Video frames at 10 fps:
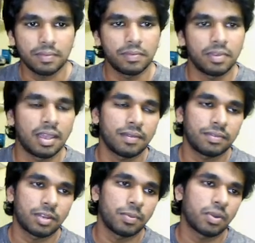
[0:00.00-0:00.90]
We have
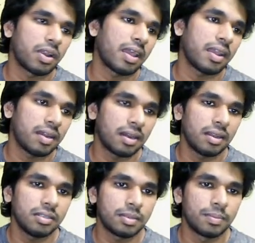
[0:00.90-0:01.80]
3.9
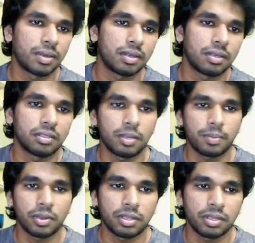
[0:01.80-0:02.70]
released, but
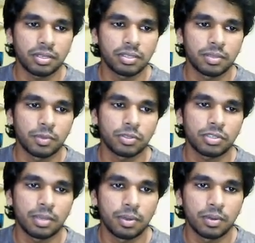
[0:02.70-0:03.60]
3.8 is the more
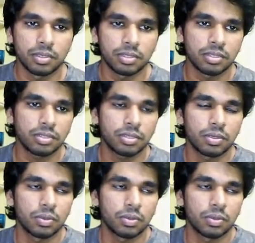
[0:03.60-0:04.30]
stable version. So